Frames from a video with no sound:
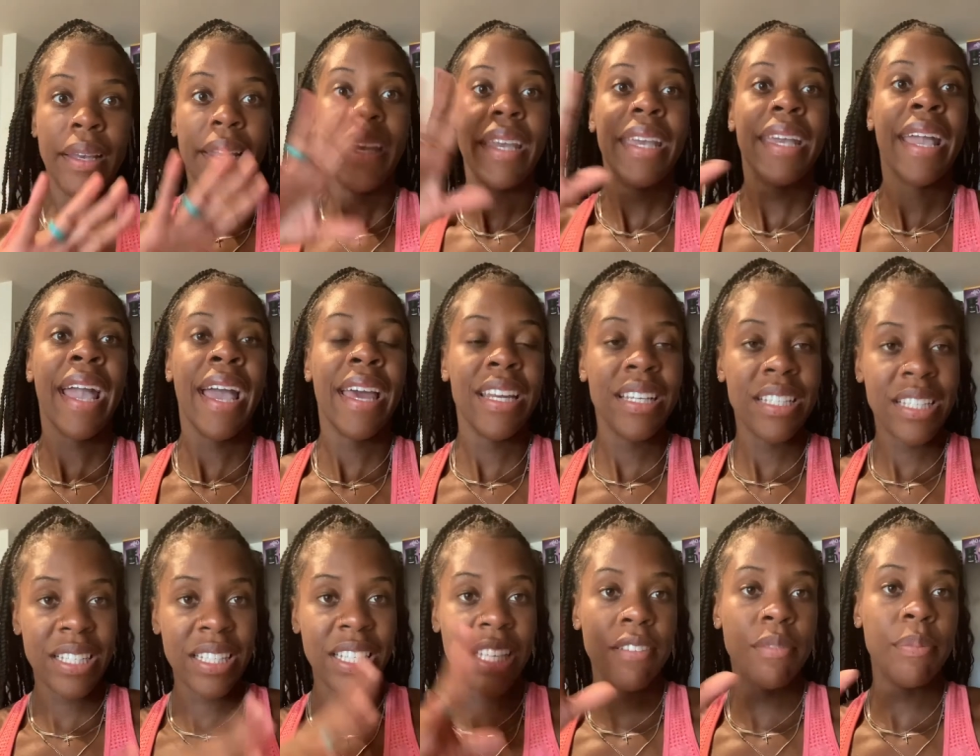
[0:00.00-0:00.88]
it kind of
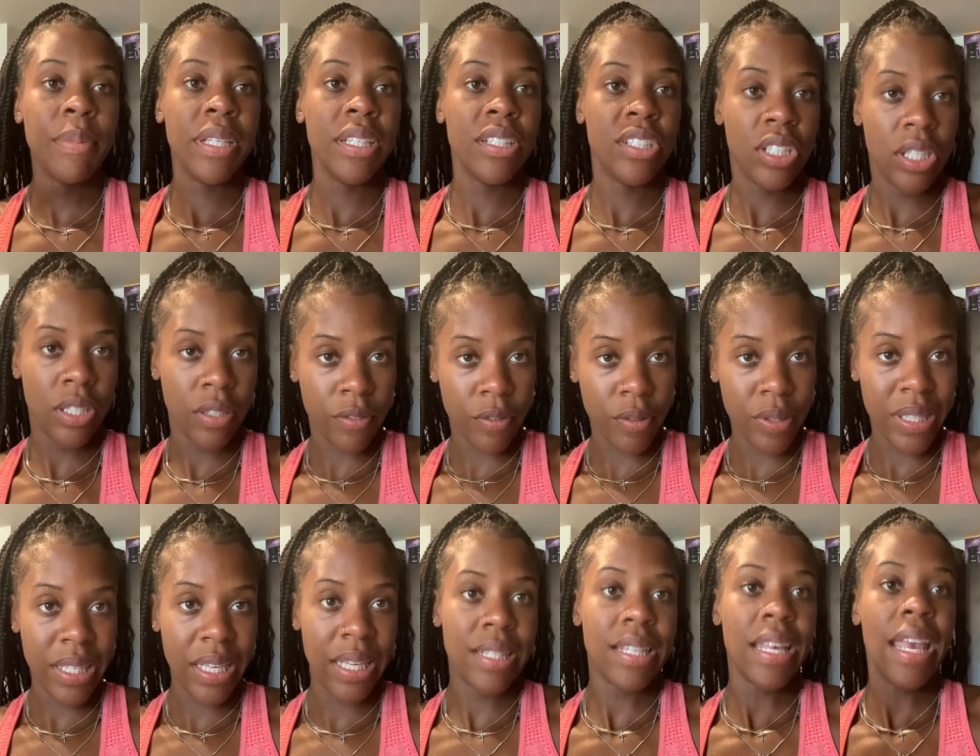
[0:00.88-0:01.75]
just gives me a general
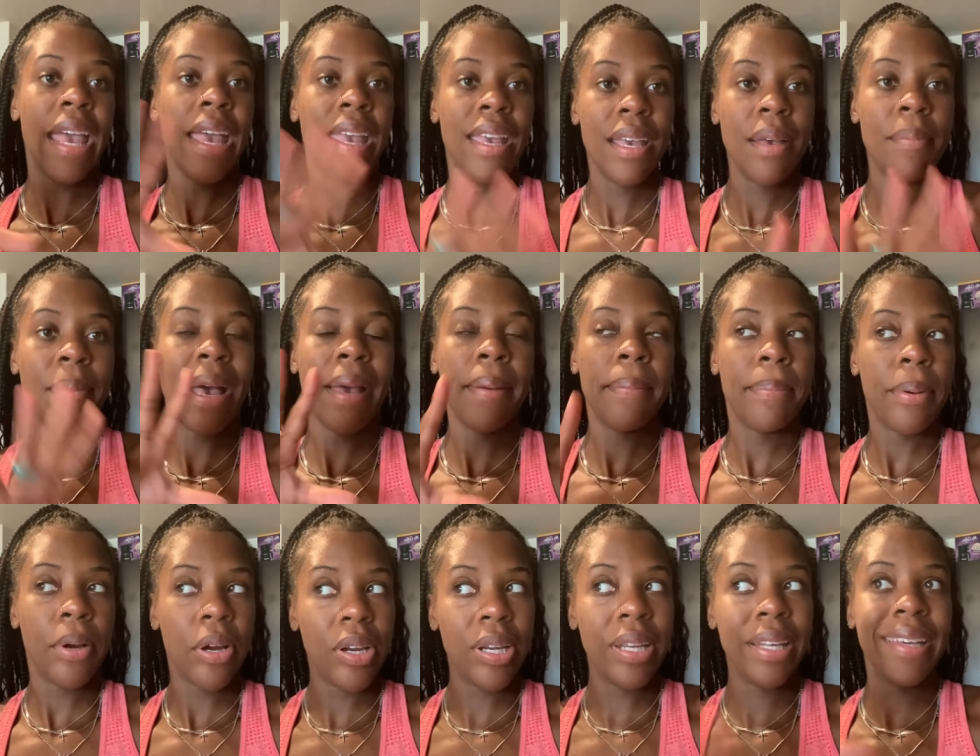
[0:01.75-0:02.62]
sense. Am I
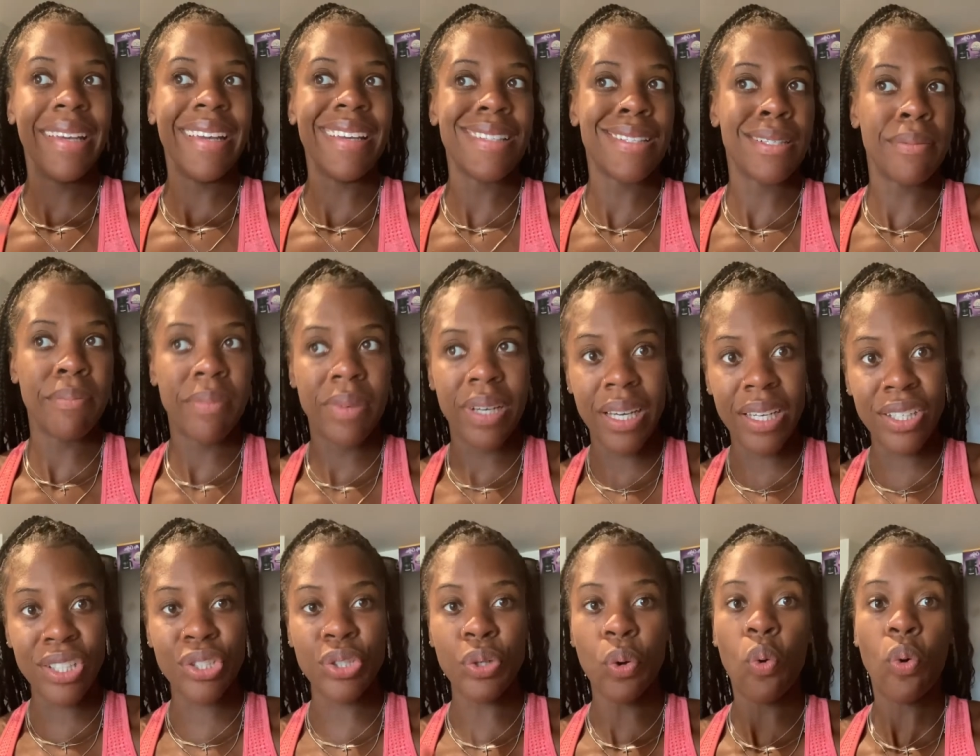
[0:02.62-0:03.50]
burning as
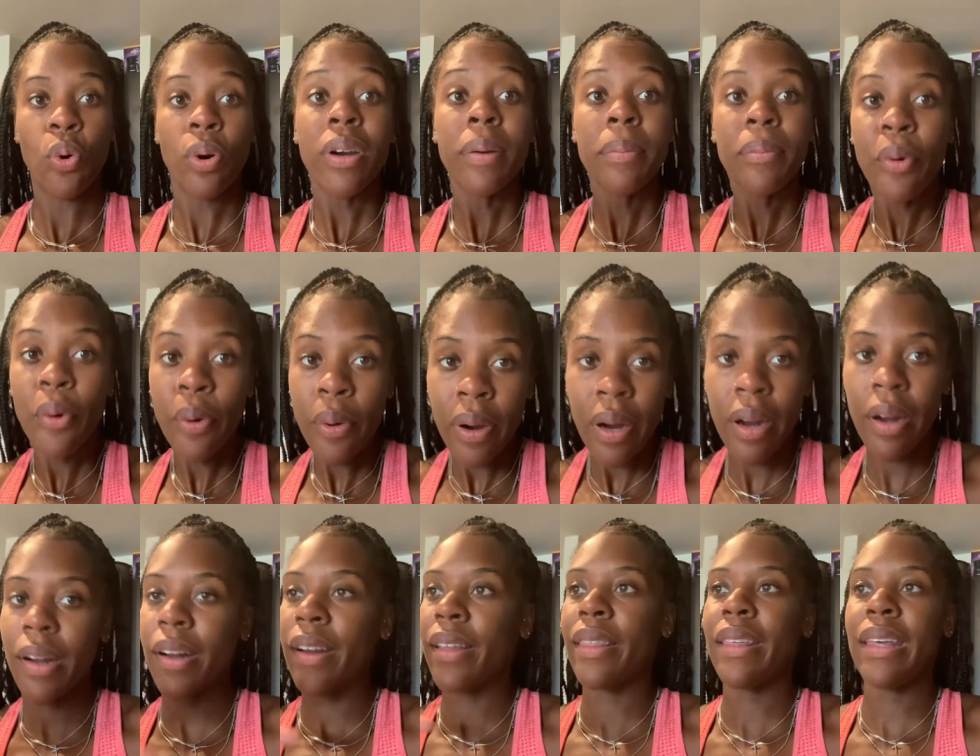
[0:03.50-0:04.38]
much or more
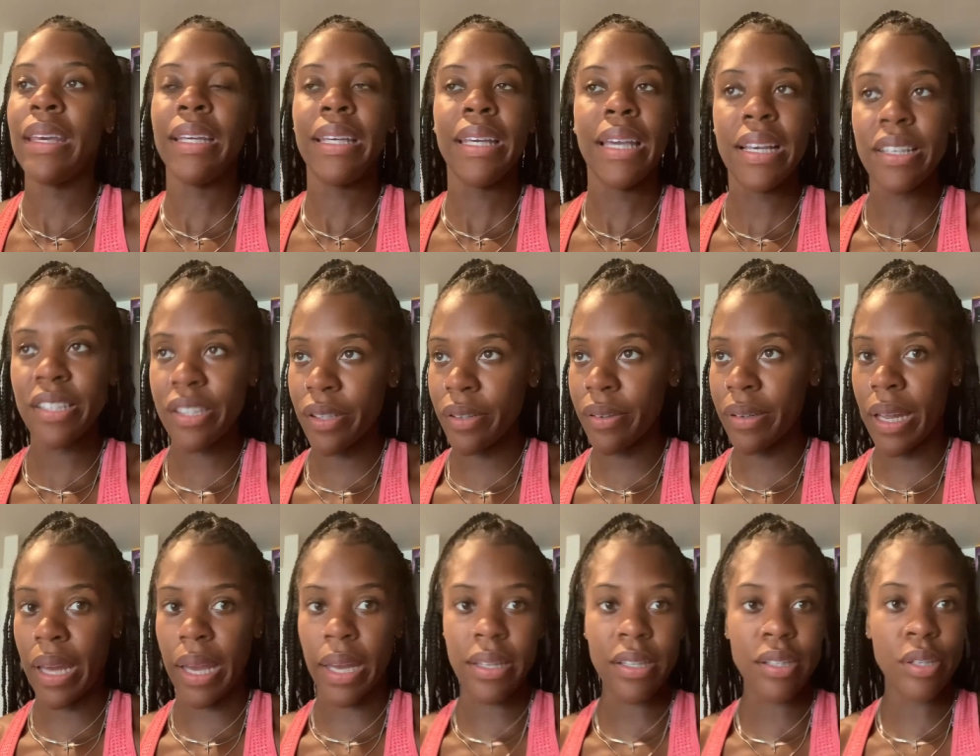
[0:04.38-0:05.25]
than
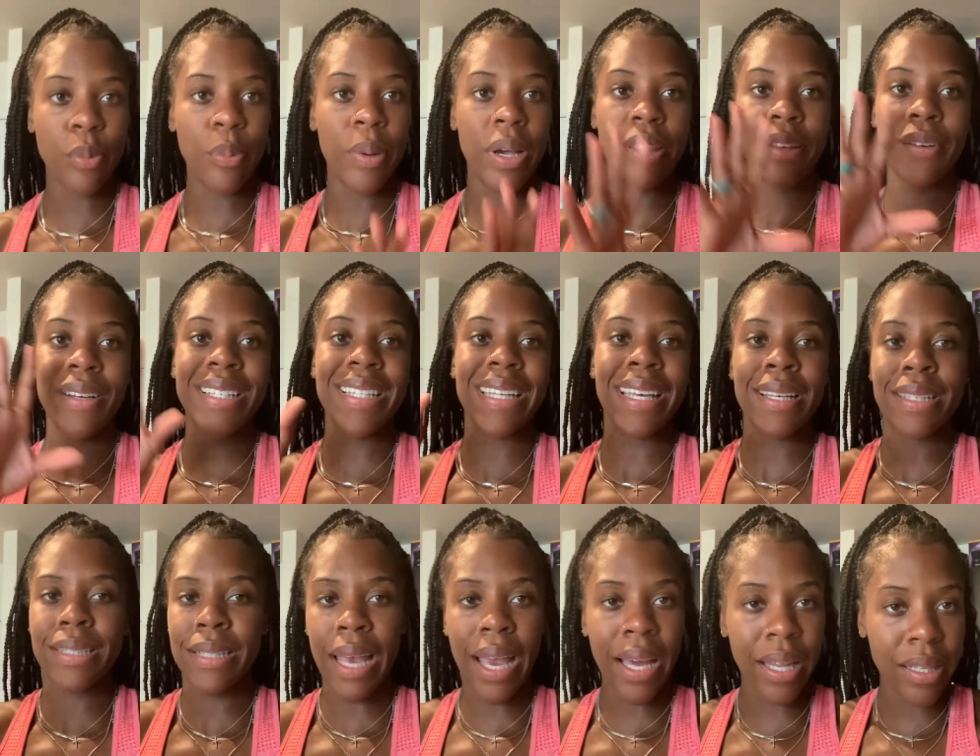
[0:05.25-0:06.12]
yesterday? So whether it's
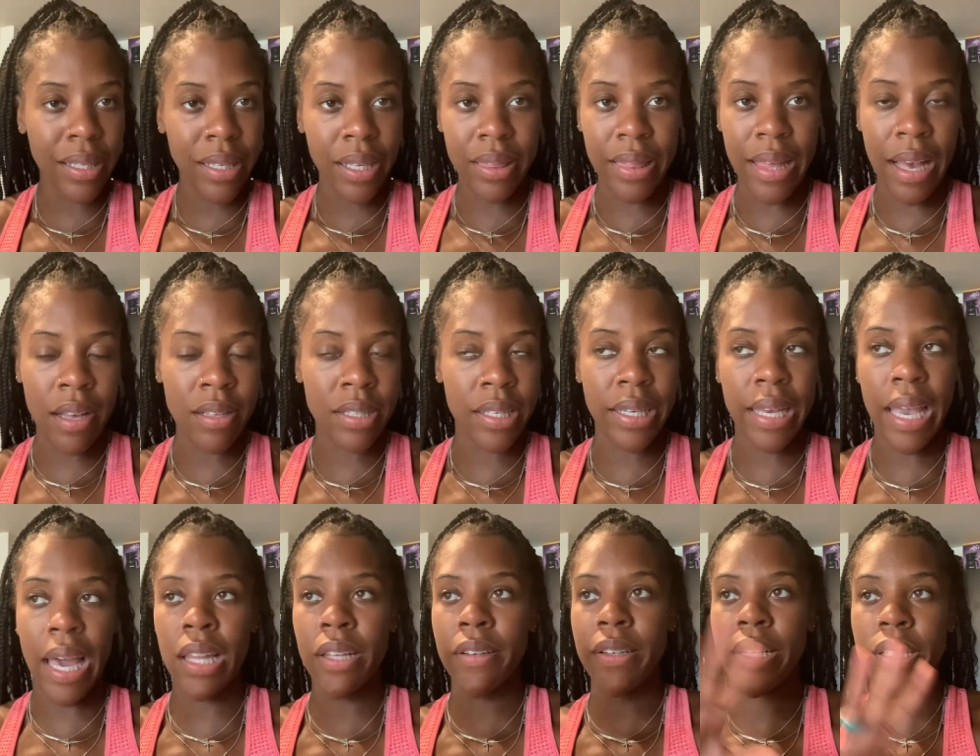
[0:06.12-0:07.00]
exactly 1,000
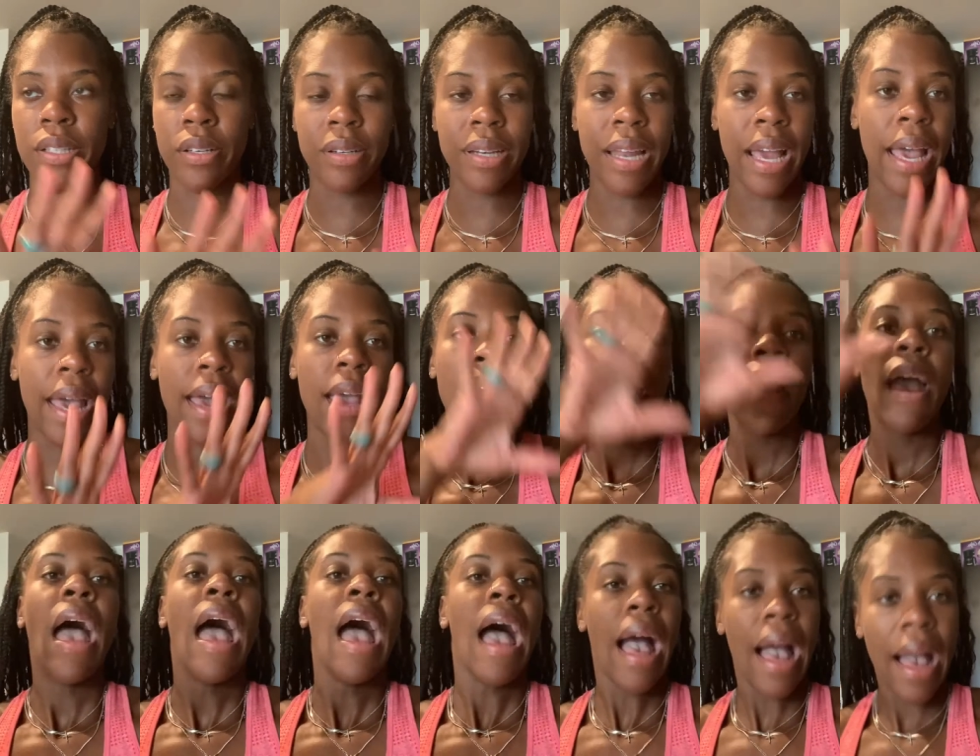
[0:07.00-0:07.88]
calories or not,
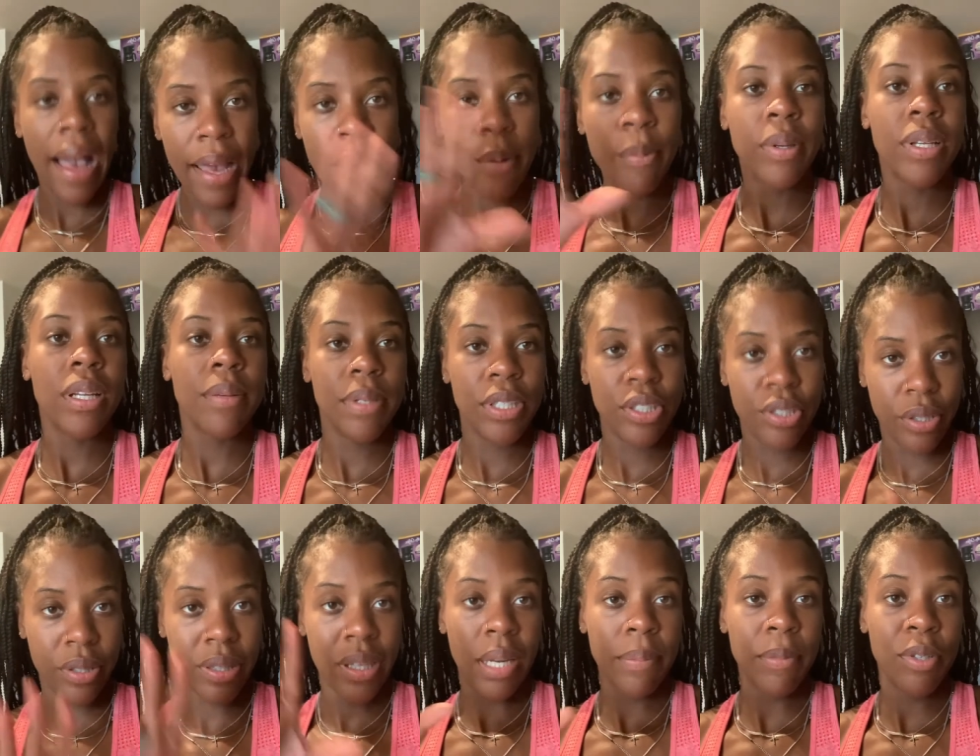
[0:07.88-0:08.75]
I wanna be
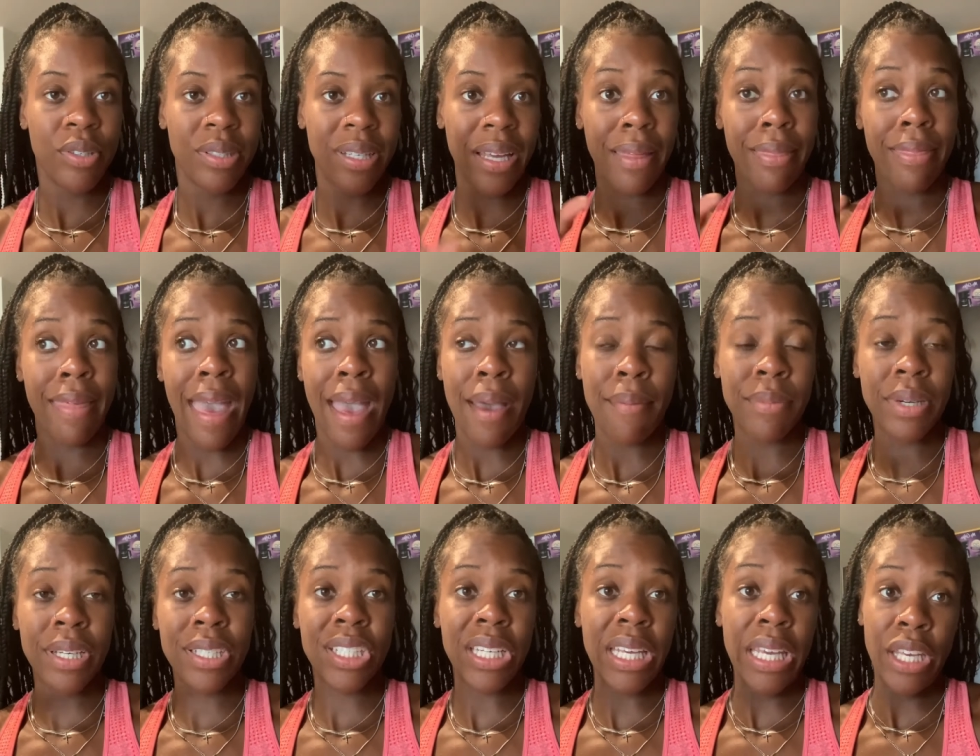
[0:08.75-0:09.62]
sure that I'm using that
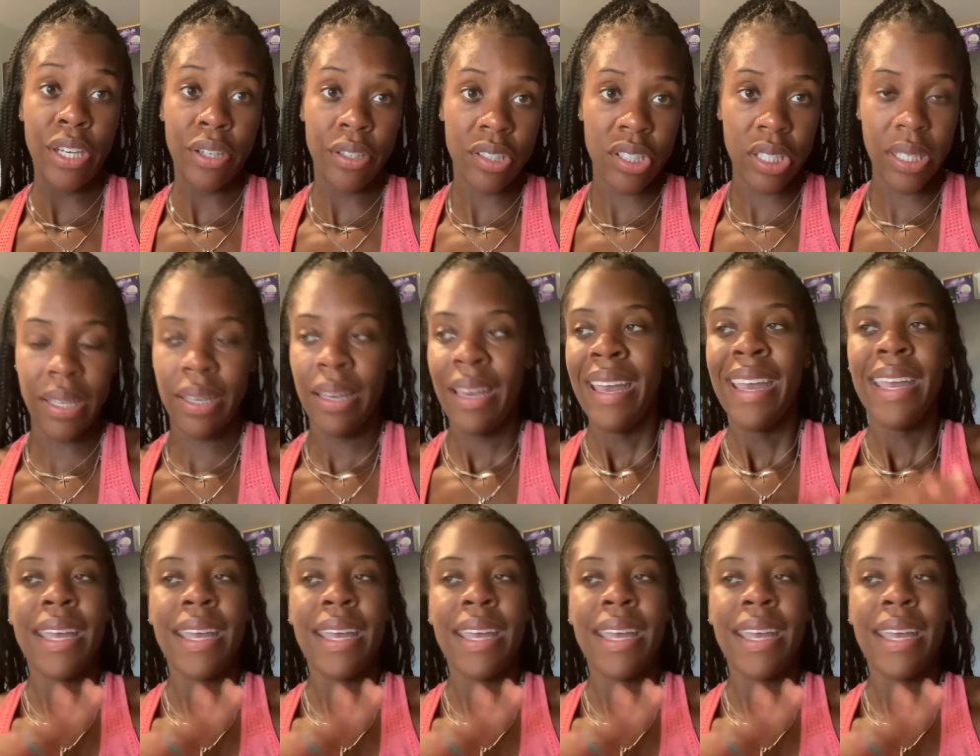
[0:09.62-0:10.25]
much energy.